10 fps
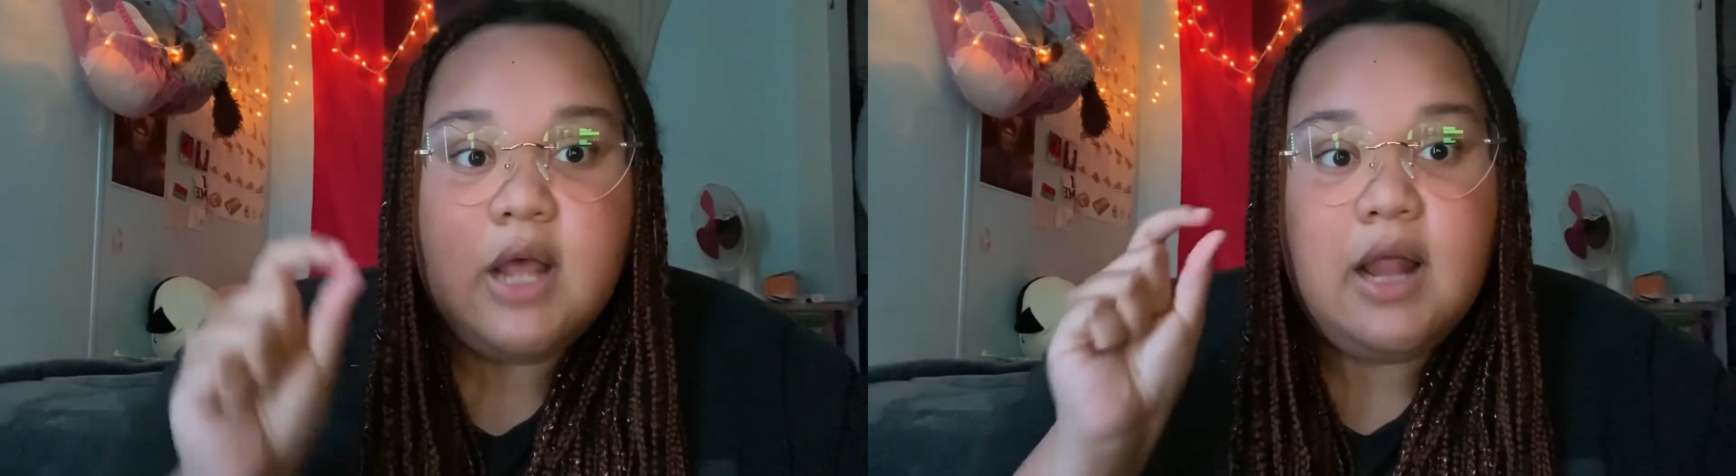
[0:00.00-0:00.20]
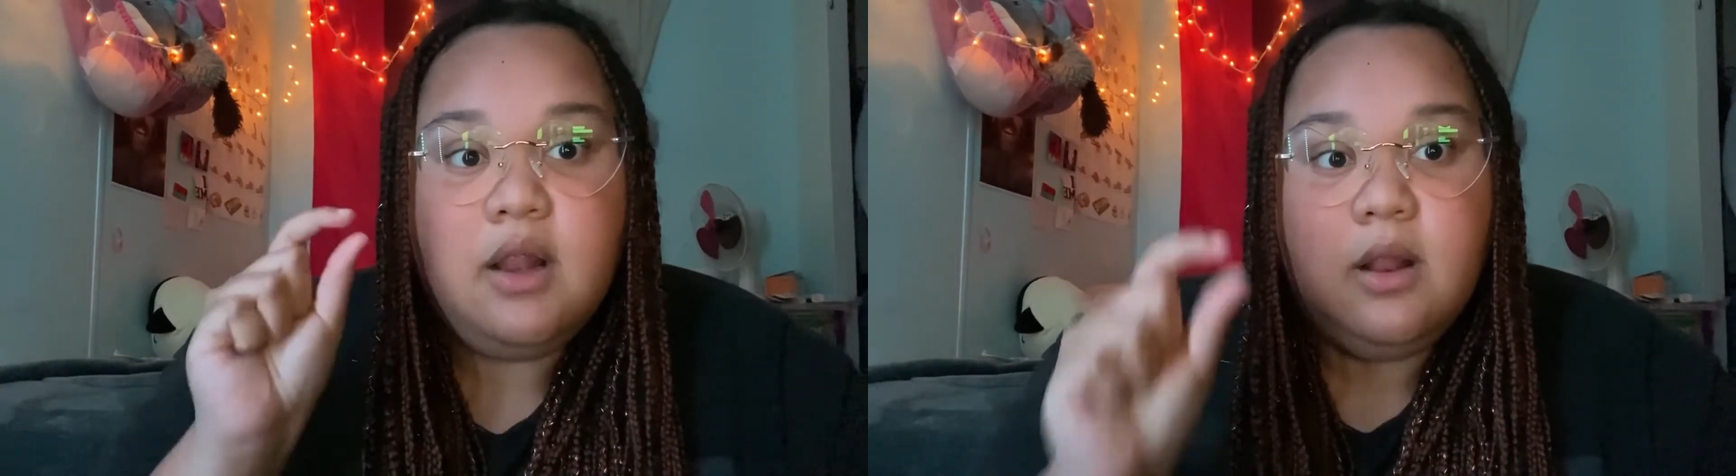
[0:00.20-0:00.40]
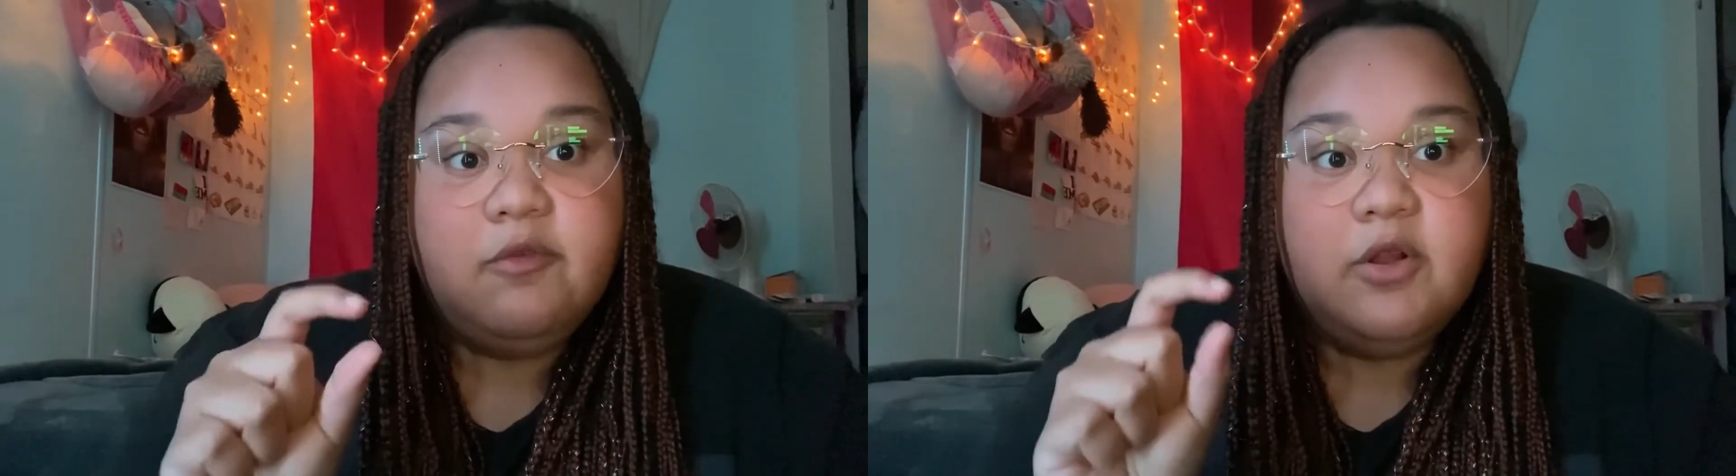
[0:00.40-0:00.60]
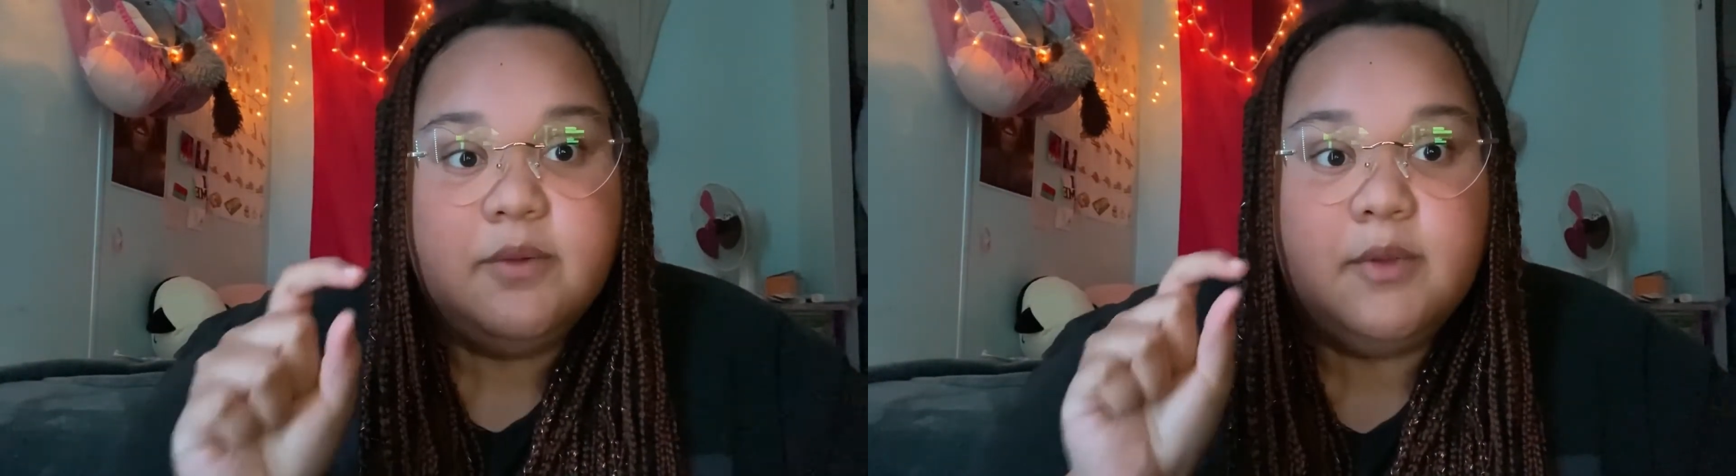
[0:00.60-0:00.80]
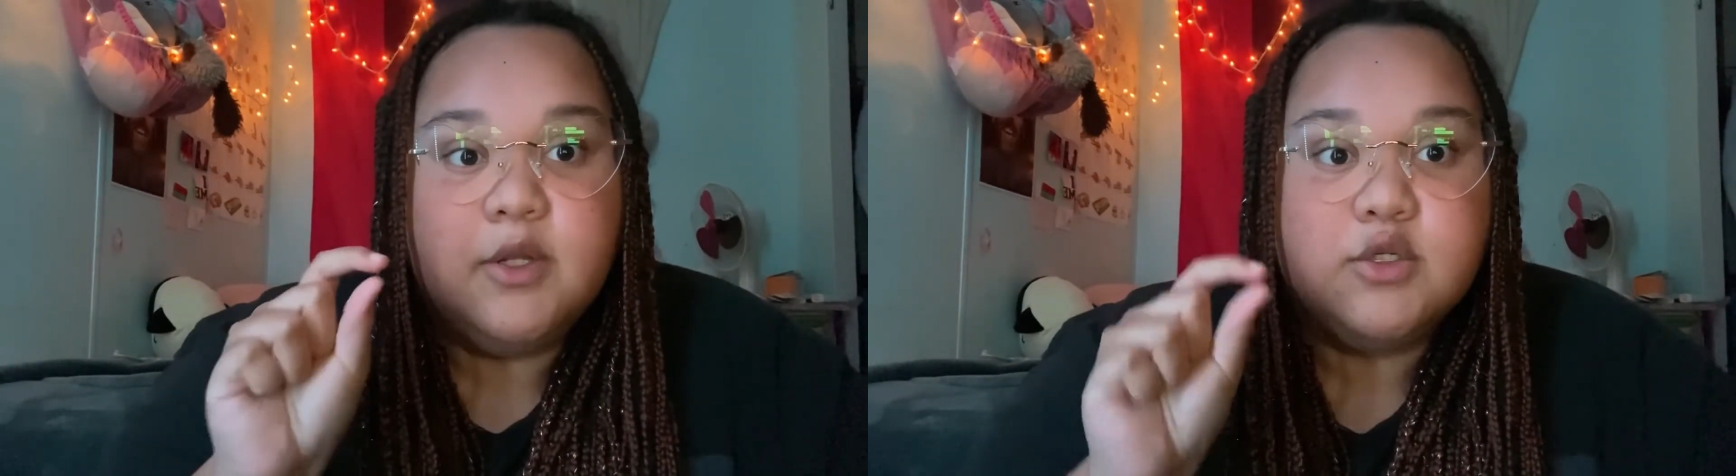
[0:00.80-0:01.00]
I love that lip
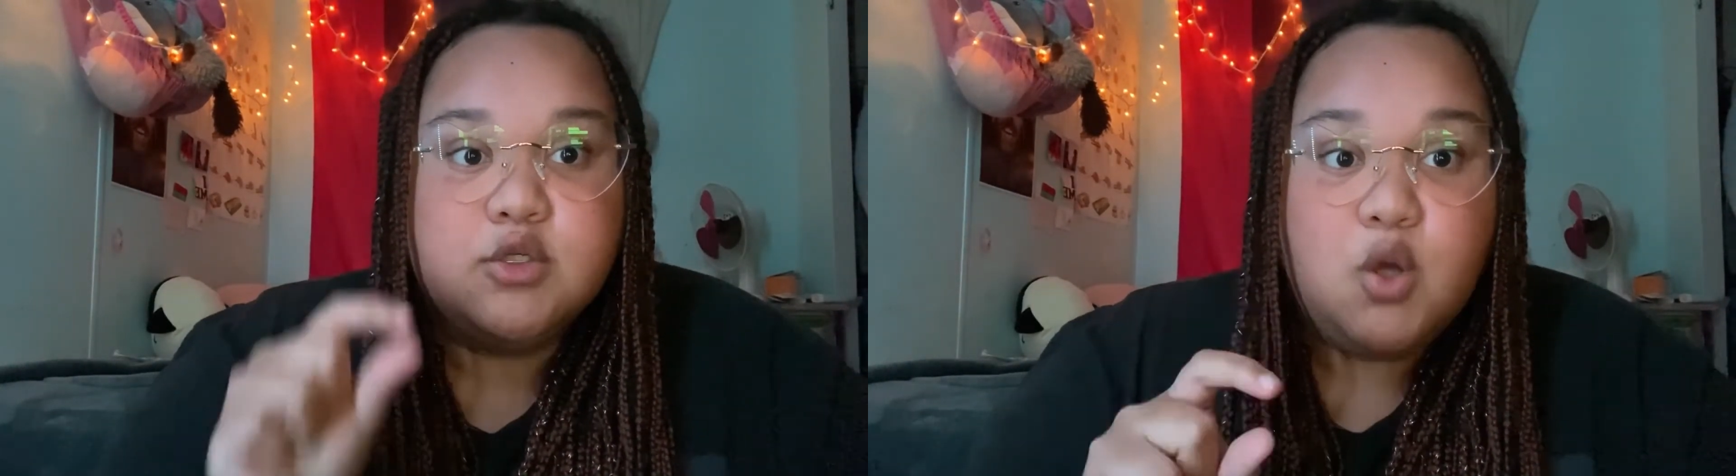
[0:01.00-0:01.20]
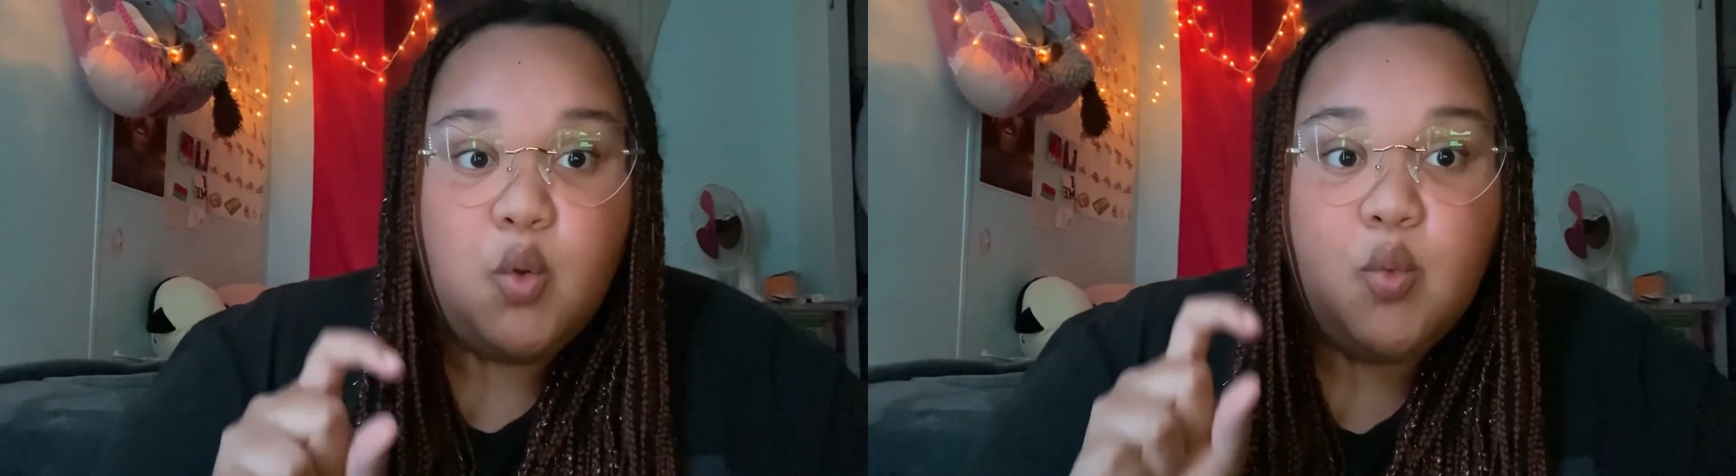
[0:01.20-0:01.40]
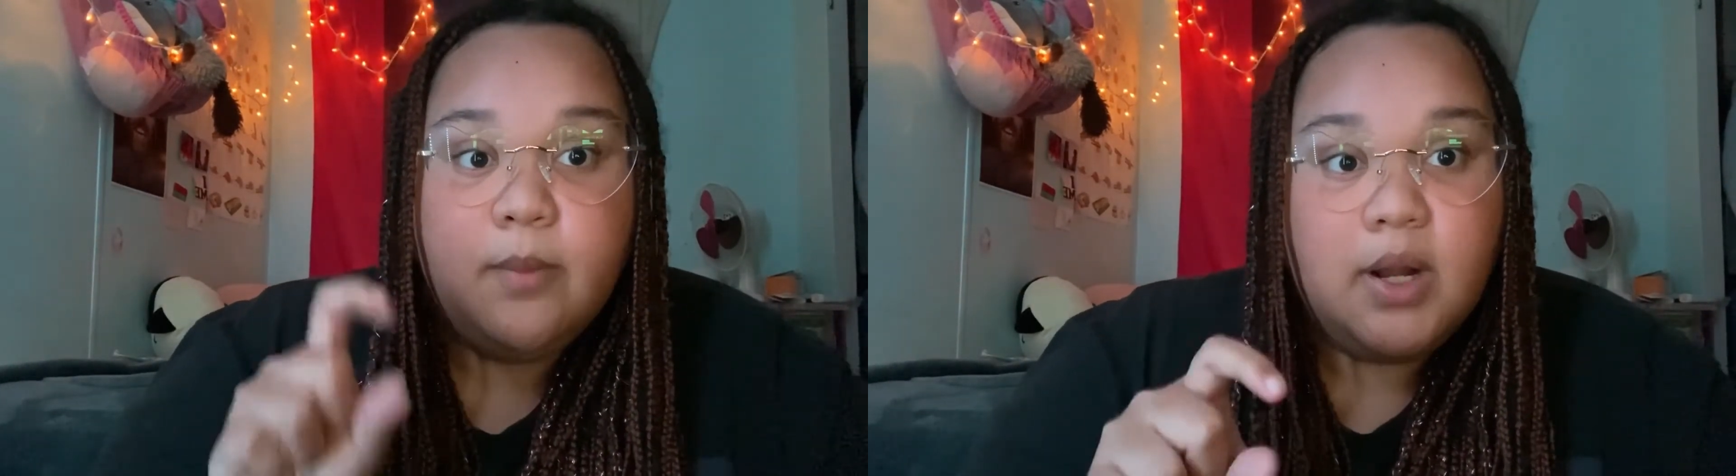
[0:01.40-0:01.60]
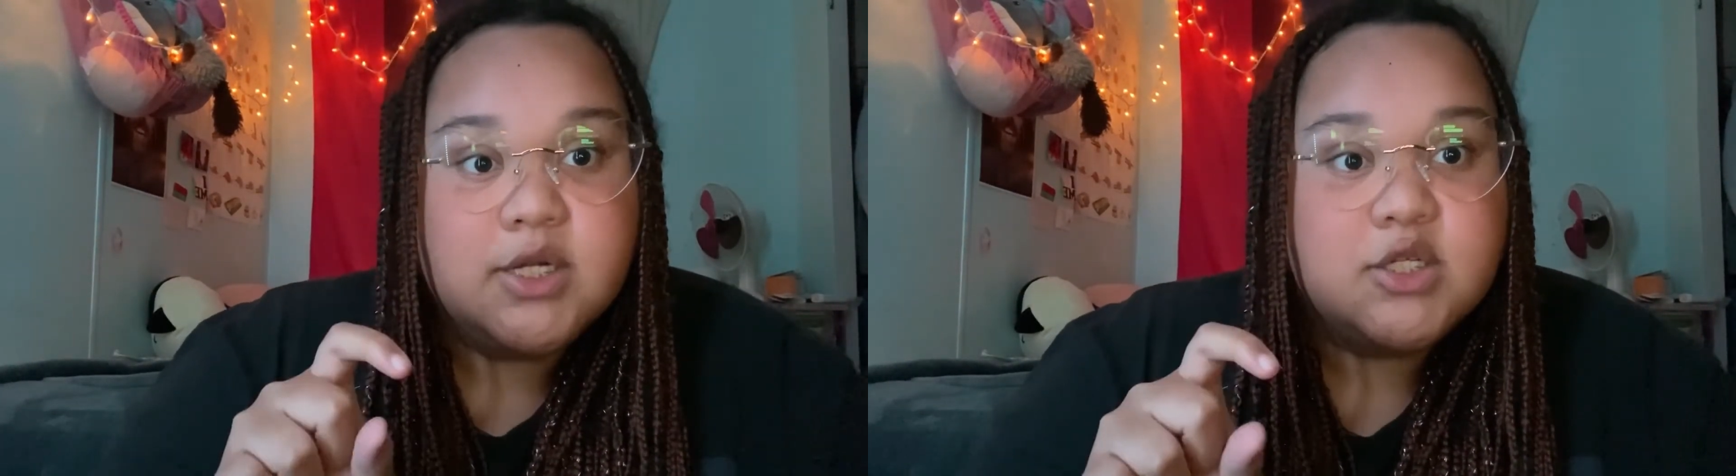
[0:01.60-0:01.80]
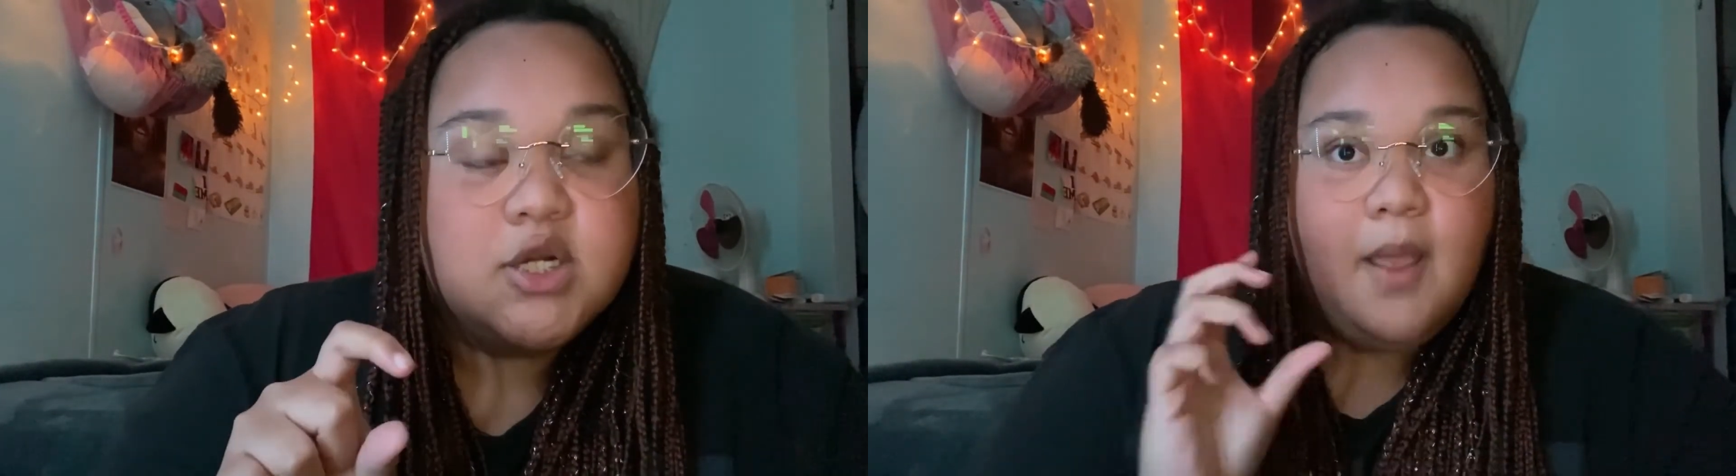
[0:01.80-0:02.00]
gloss so much.